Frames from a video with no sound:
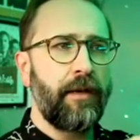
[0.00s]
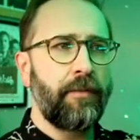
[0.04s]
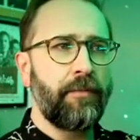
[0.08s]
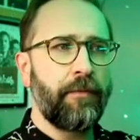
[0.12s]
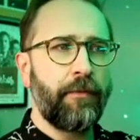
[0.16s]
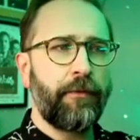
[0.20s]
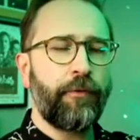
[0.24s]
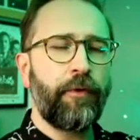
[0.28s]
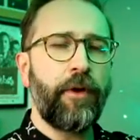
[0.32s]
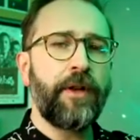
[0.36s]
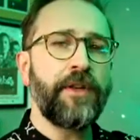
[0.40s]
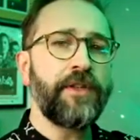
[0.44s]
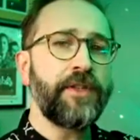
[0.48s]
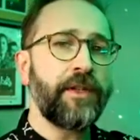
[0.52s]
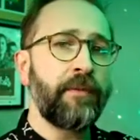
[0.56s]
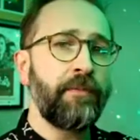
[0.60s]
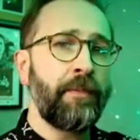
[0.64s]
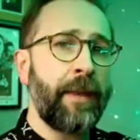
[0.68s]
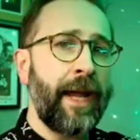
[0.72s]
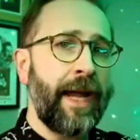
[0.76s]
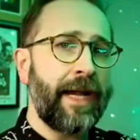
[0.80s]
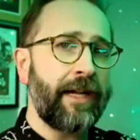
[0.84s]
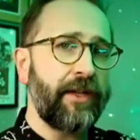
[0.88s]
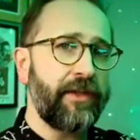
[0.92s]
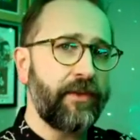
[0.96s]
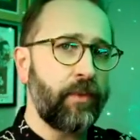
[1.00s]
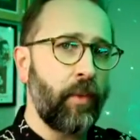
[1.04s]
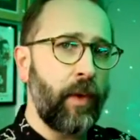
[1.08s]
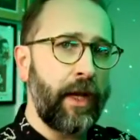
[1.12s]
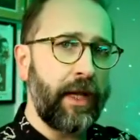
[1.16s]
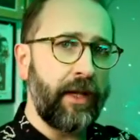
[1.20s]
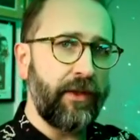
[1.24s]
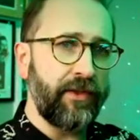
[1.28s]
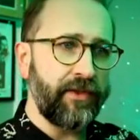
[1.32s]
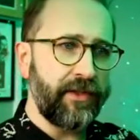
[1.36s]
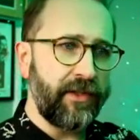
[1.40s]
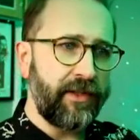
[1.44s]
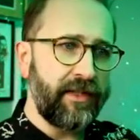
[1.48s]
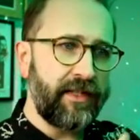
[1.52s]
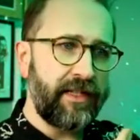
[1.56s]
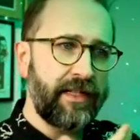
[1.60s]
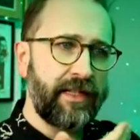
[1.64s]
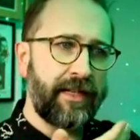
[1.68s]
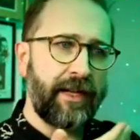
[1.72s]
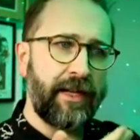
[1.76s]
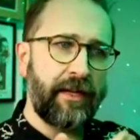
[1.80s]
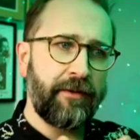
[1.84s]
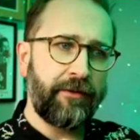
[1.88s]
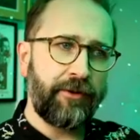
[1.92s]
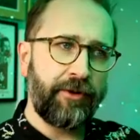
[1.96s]
front and back as well. So this is
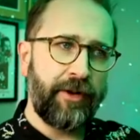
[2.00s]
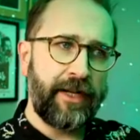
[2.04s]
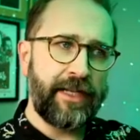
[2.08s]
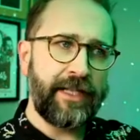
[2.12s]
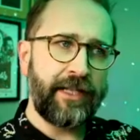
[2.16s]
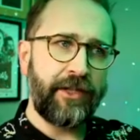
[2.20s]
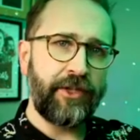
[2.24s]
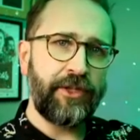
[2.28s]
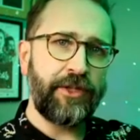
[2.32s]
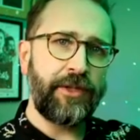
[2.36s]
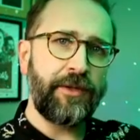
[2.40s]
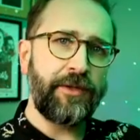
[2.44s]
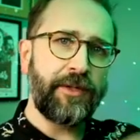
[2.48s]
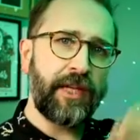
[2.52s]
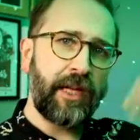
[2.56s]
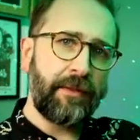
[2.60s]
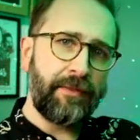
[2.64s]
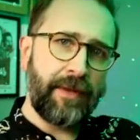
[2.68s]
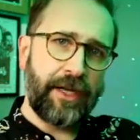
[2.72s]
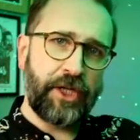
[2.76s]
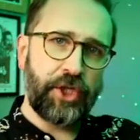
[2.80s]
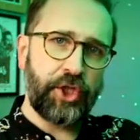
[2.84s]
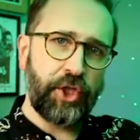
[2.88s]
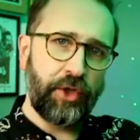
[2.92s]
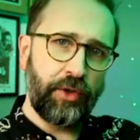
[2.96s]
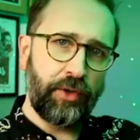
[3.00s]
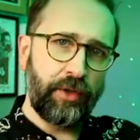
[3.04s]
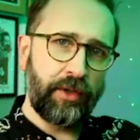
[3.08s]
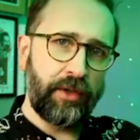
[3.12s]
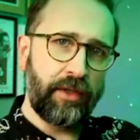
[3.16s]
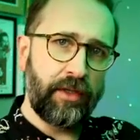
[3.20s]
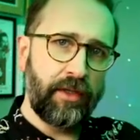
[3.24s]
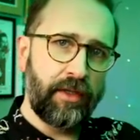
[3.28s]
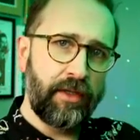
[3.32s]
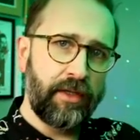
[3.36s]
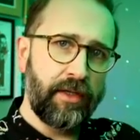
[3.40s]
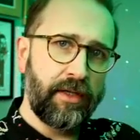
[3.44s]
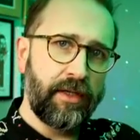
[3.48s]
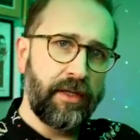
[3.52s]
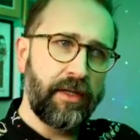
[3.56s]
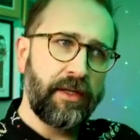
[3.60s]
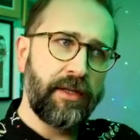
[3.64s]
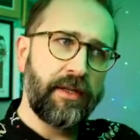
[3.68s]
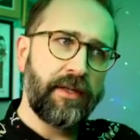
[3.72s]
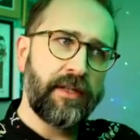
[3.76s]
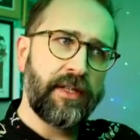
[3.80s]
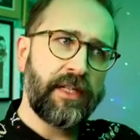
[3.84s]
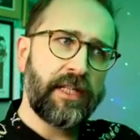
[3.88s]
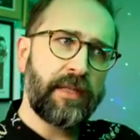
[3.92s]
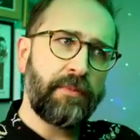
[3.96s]
kind of creating a two-dimensional
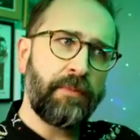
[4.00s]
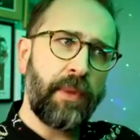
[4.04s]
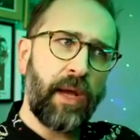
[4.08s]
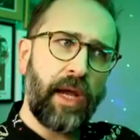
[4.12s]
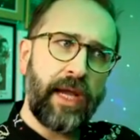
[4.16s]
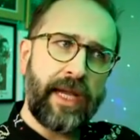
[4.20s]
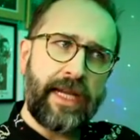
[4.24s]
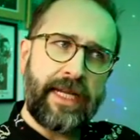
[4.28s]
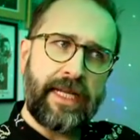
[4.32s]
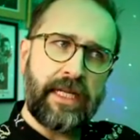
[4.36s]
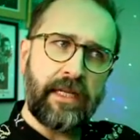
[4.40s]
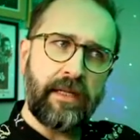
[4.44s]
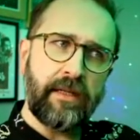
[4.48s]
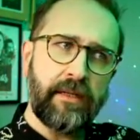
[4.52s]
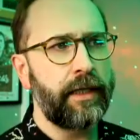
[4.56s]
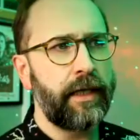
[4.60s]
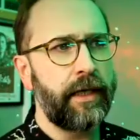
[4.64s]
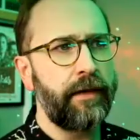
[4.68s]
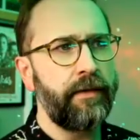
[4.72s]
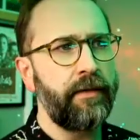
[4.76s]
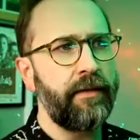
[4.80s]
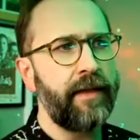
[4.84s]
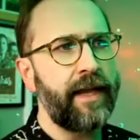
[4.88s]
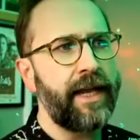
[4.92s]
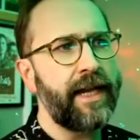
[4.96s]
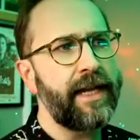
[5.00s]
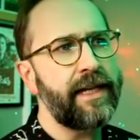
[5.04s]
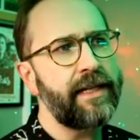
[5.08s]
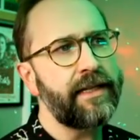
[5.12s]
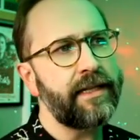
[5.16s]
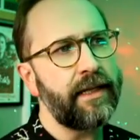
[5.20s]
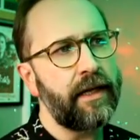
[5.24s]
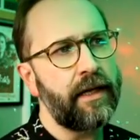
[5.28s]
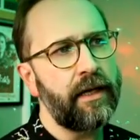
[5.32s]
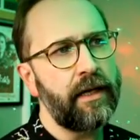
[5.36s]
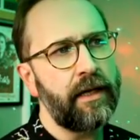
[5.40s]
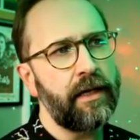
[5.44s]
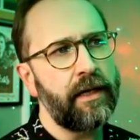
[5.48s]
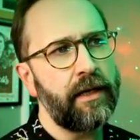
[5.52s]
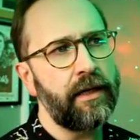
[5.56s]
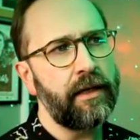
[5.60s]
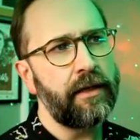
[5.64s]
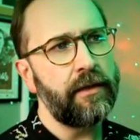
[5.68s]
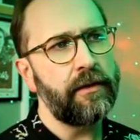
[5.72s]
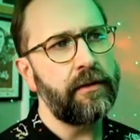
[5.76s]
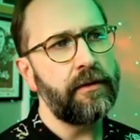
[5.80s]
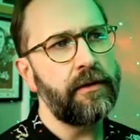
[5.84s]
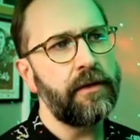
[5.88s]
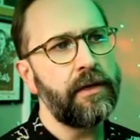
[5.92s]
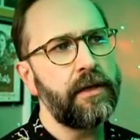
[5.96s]
spine. And there's
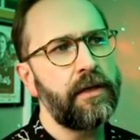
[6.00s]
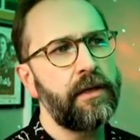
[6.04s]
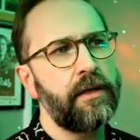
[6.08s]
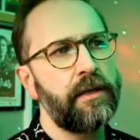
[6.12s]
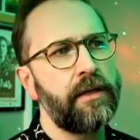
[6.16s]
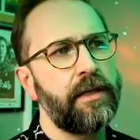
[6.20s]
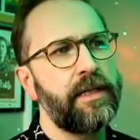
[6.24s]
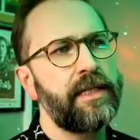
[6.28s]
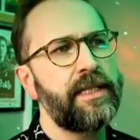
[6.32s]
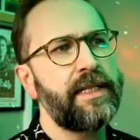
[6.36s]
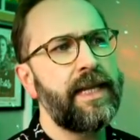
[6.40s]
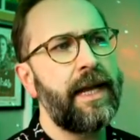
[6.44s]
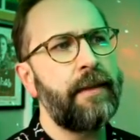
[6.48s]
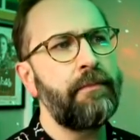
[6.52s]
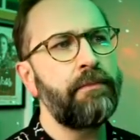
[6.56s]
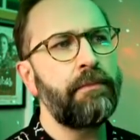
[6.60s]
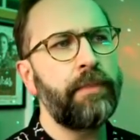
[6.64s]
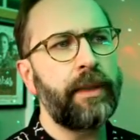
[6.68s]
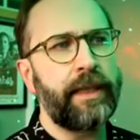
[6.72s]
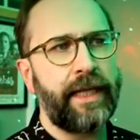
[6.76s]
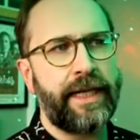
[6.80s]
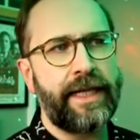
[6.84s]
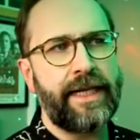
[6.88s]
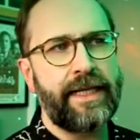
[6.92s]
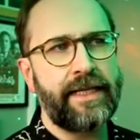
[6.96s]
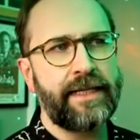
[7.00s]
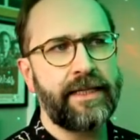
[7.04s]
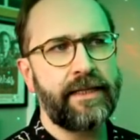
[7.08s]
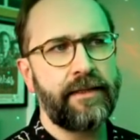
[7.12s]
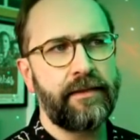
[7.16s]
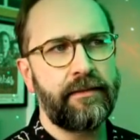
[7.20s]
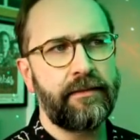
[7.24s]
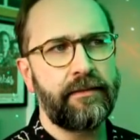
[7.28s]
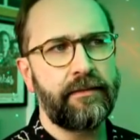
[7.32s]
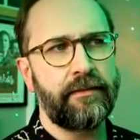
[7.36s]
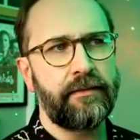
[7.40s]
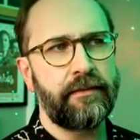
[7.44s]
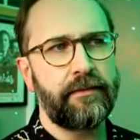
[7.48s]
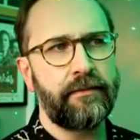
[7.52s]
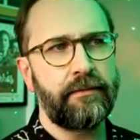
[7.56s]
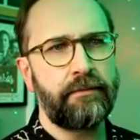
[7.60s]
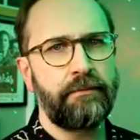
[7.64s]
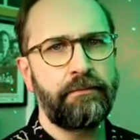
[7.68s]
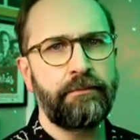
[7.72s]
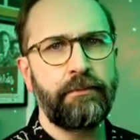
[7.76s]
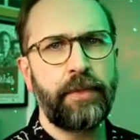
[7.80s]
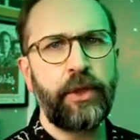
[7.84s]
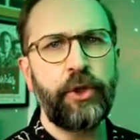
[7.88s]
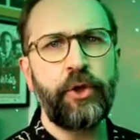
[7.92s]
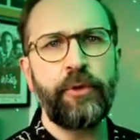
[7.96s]
our template,
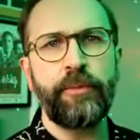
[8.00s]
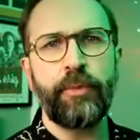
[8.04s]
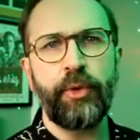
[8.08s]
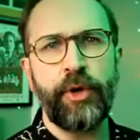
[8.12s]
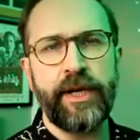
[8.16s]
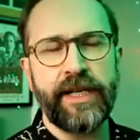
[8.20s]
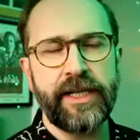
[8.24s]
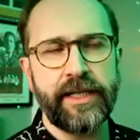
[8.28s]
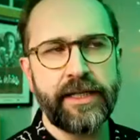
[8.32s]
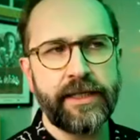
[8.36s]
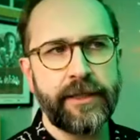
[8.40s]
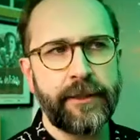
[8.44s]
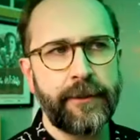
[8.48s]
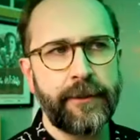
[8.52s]
blueprint.